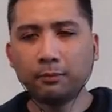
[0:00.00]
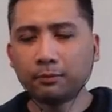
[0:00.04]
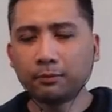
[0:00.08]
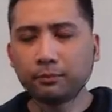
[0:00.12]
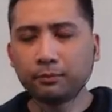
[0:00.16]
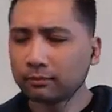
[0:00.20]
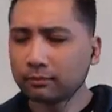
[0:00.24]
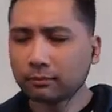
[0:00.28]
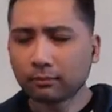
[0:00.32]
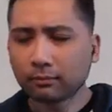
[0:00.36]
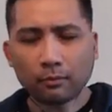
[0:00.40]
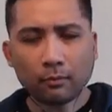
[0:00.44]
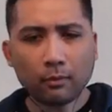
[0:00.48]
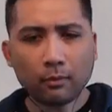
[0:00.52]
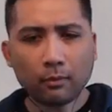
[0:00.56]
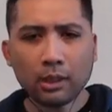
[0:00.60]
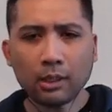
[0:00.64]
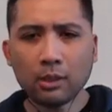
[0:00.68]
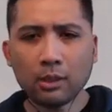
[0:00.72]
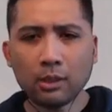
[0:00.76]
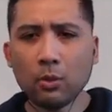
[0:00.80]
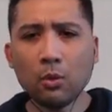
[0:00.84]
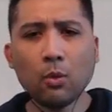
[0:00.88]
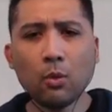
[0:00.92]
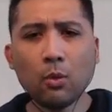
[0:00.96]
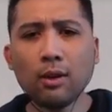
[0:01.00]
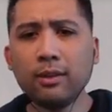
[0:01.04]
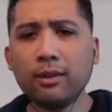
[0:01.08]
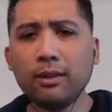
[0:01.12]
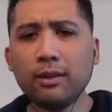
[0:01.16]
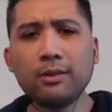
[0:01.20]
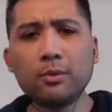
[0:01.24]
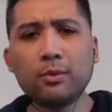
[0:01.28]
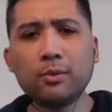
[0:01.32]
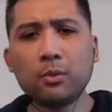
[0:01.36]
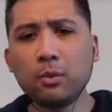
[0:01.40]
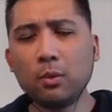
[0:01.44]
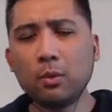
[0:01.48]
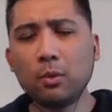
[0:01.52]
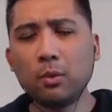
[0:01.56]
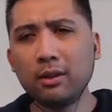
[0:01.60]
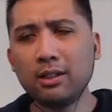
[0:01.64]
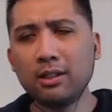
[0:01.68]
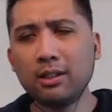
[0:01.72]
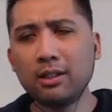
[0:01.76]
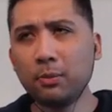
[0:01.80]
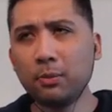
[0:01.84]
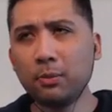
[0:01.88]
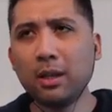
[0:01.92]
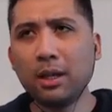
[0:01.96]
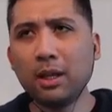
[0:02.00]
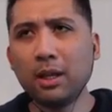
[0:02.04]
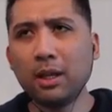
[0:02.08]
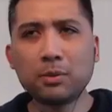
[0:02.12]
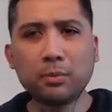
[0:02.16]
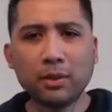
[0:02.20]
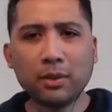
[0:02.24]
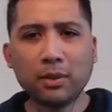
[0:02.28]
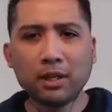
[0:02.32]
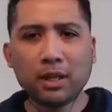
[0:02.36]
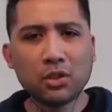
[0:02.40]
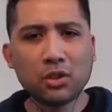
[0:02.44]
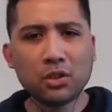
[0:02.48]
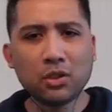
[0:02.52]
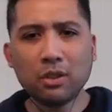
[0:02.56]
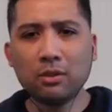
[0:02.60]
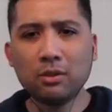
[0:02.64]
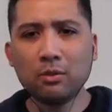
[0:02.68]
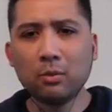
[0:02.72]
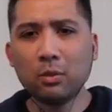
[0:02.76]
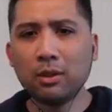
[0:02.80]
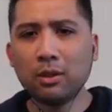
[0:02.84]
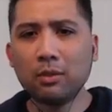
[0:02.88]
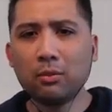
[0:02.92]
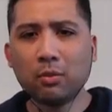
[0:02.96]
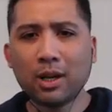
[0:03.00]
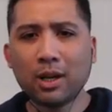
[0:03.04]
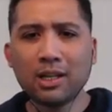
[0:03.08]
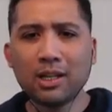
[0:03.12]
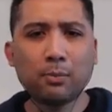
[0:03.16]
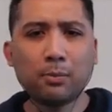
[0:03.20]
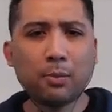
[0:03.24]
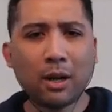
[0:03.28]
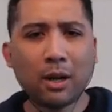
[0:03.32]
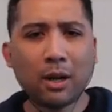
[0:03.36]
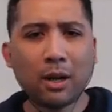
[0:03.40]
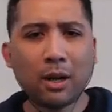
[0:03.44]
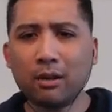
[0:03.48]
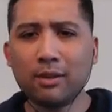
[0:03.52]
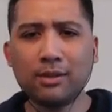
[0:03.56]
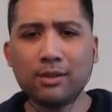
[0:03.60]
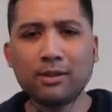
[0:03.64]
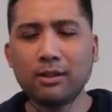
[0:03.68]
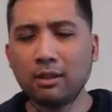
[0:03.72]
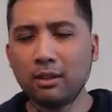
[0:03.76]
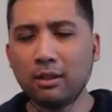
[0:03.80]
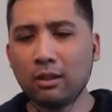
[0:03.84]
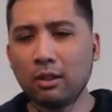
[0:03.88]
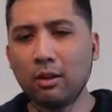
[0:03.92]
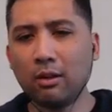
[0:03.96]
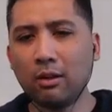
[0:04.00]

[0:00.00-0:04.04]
We want this. We want explanation with Rey's parents.